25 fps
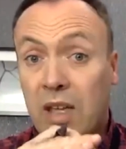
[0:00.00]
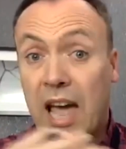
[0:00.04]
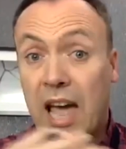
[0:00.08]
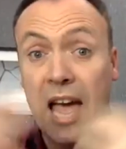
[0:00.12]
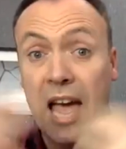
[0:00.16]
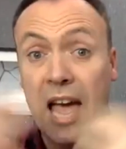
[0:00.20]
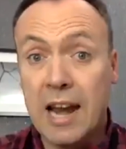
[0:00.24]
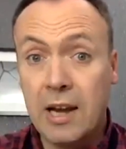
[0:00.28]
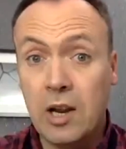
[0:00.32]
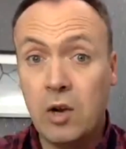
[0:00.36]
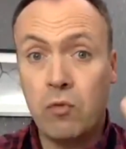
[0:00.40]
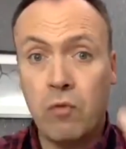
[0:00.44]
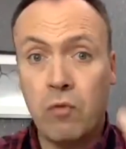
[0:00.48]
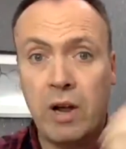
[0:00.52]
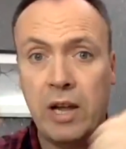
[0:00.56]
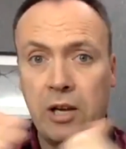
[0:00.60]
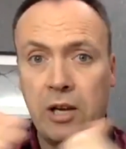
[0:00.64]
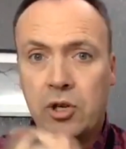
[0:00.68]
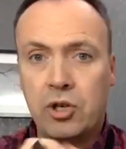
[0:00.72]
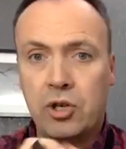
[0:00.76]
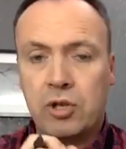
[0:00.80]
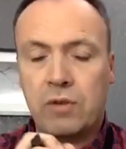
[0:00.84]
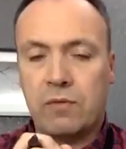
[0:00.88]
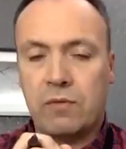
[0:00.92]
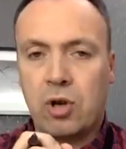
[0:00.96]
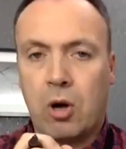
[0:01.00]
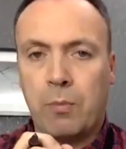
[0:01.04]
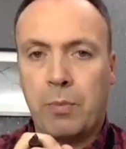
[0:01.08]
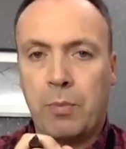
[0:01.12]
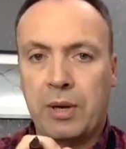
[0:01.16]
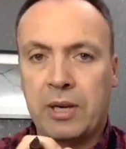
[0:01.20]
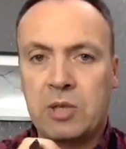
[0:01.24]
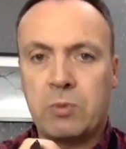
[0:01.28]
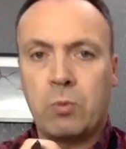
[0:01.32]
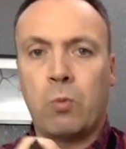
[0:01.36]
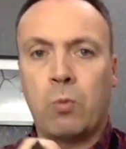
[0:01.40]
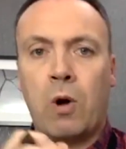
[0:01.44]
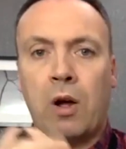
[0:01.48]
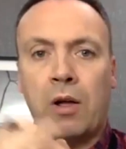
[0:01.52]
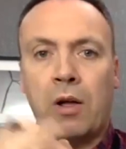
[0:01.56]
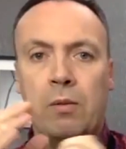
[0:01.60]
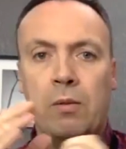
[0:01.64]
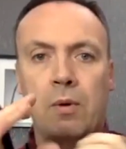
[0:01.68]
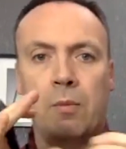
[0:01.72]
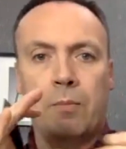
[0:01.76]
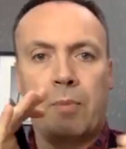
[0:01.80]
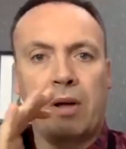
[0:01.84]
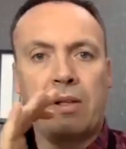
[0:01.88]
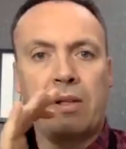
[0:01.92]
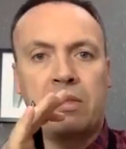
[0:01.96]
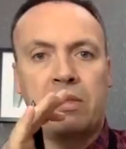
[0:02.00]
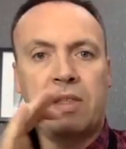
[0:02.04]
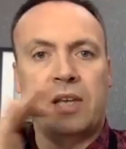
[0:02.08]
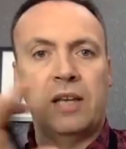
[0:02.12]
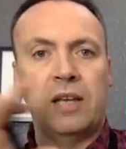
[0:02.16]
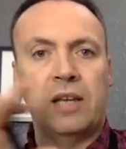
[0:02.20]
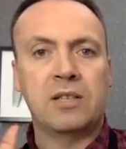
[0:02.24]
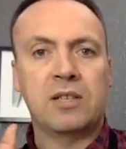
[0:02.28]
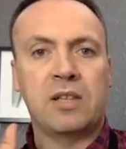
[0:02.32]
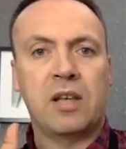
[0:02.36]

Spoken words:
any range of topics by things